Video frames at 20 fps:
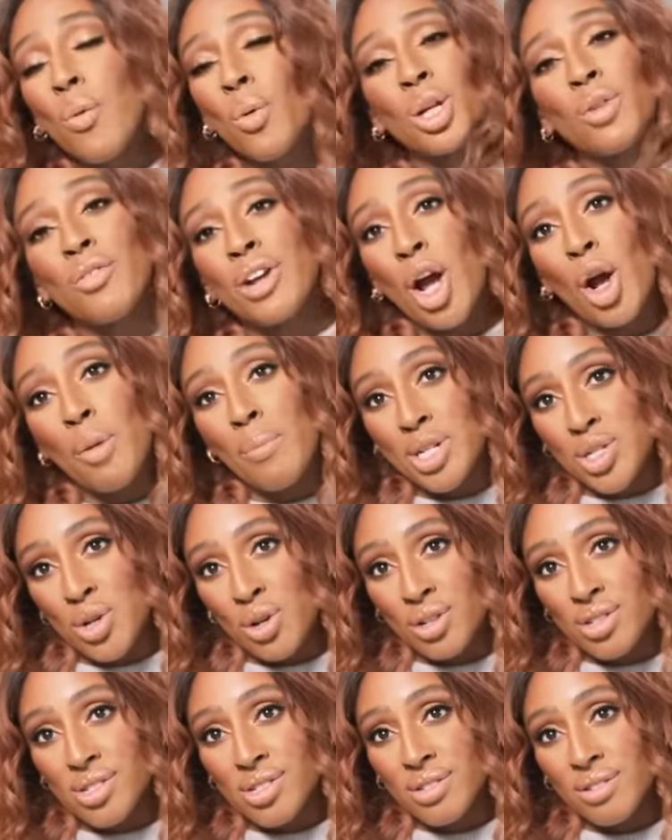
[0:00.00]
want to rehome my
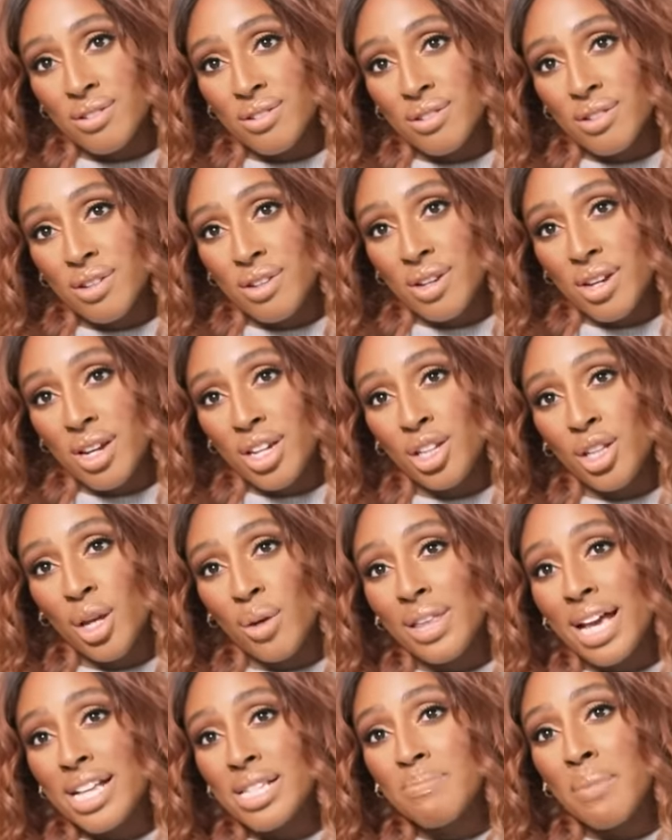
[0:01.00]
dogs. You know,
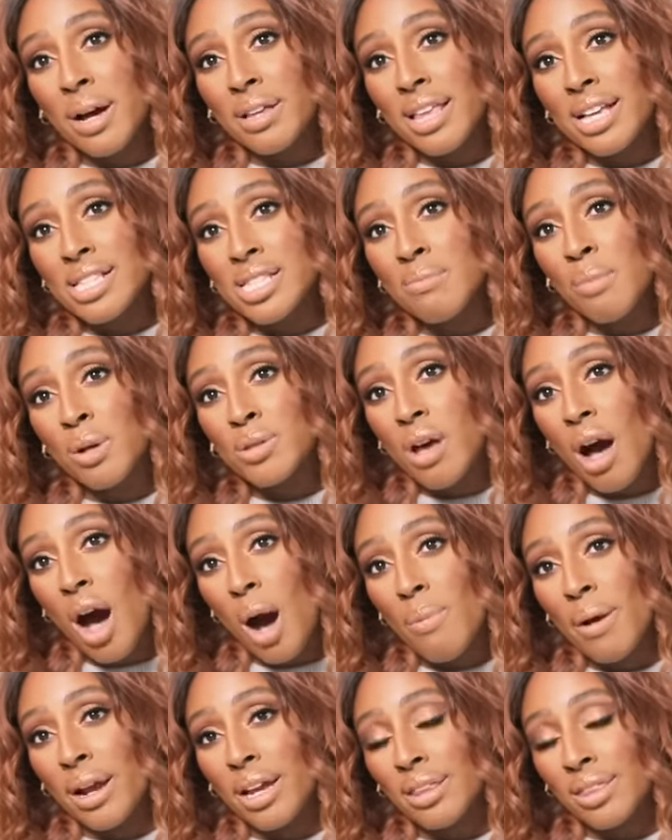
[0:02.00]
that's my that's the most
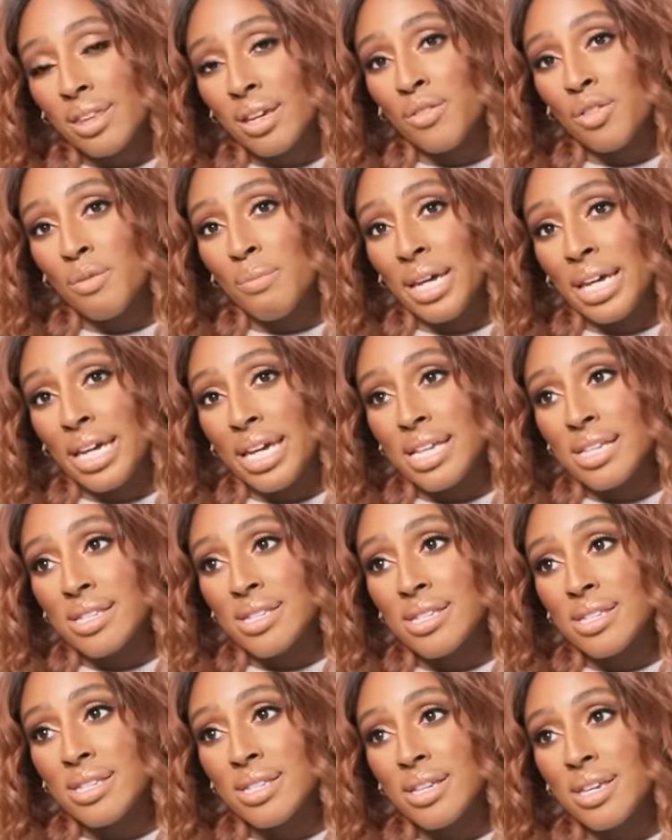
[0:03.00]
heartbreaking thing for me
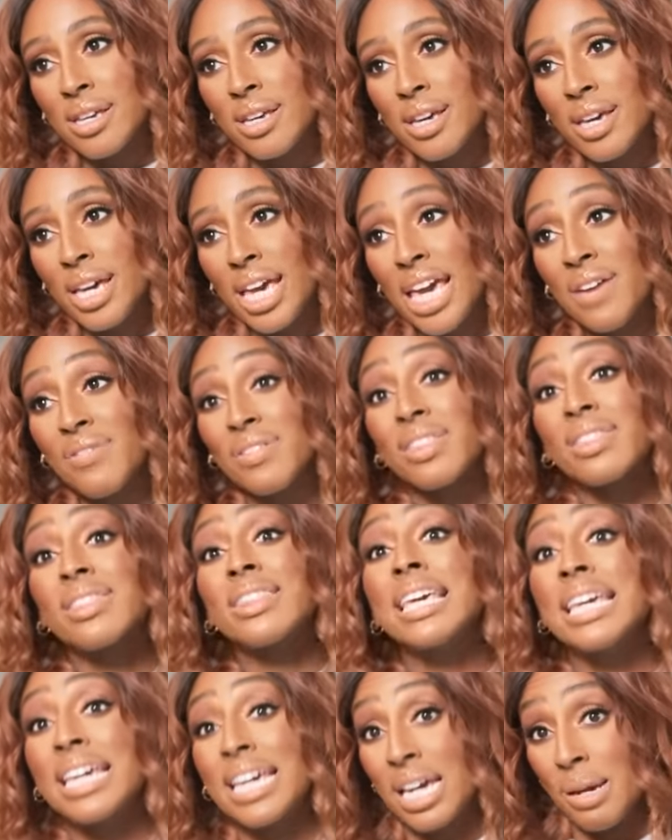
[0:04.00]
is even
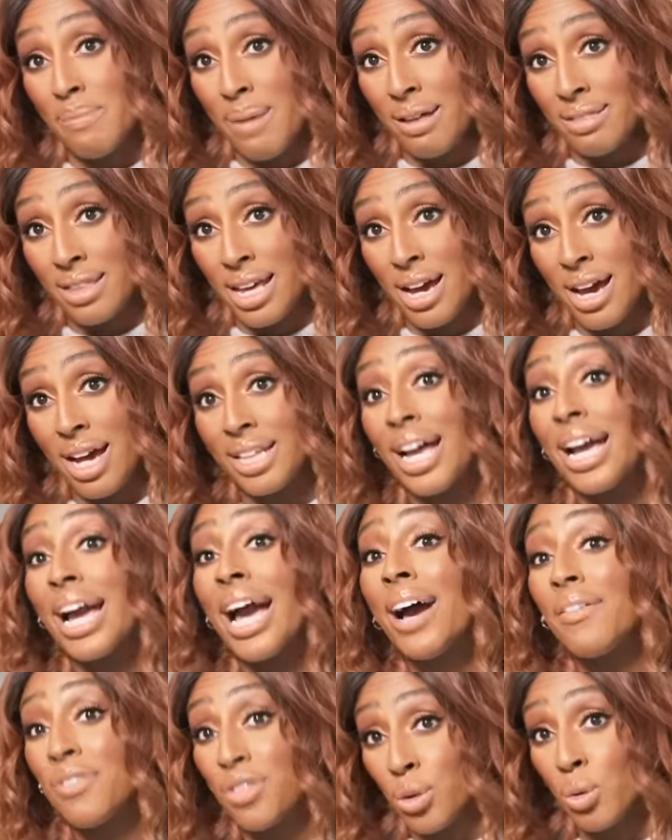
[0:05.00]
thinking about that, and I
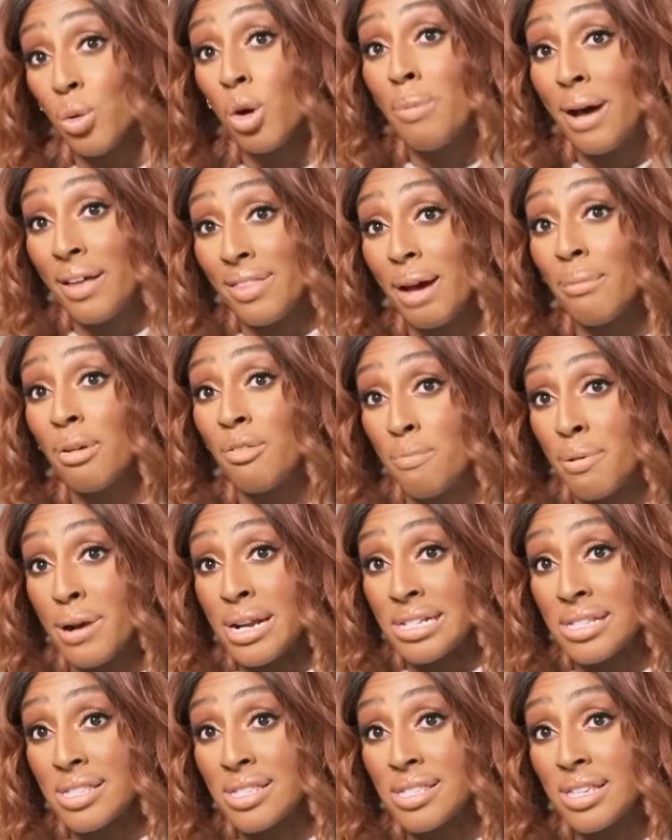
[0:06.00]
have thought about that with
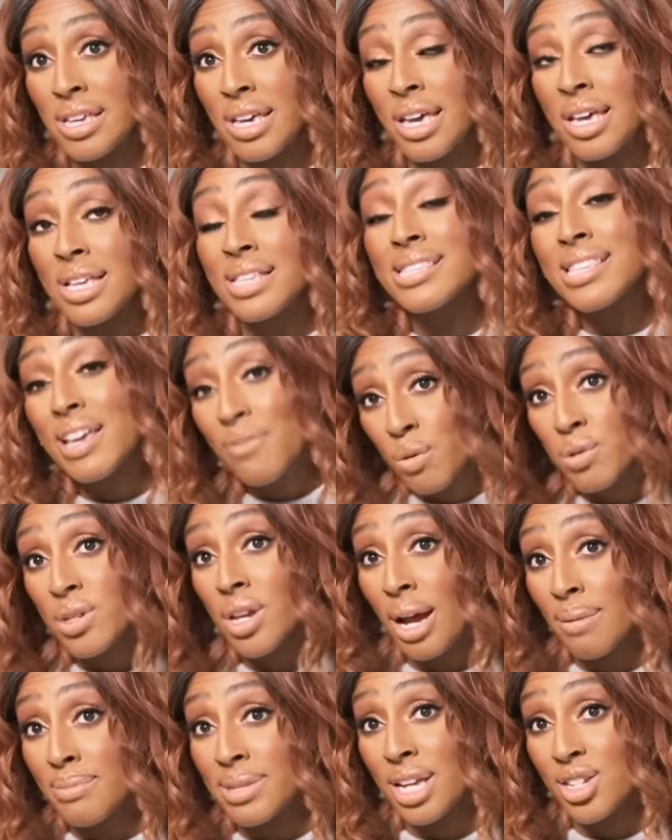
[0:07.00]
Prince several
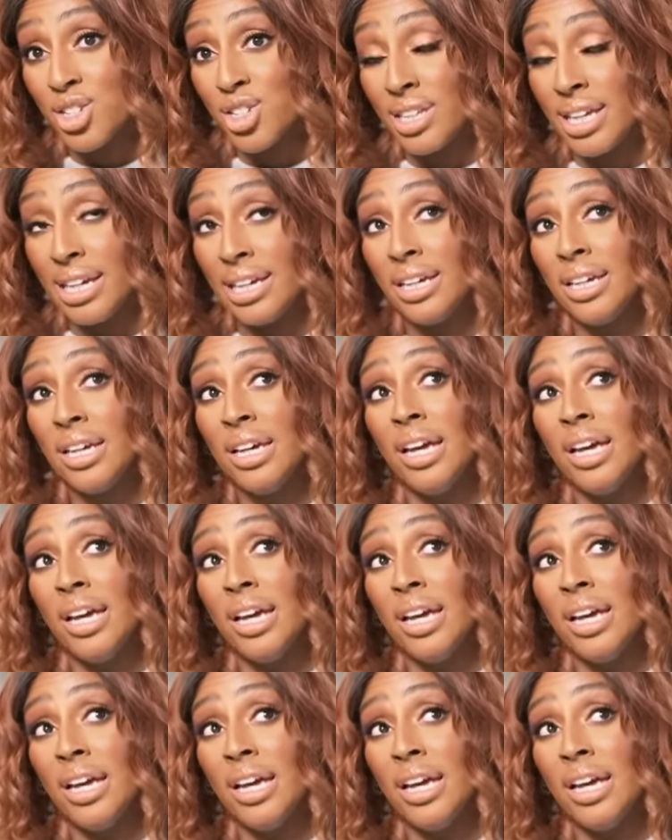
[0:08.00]
times actually.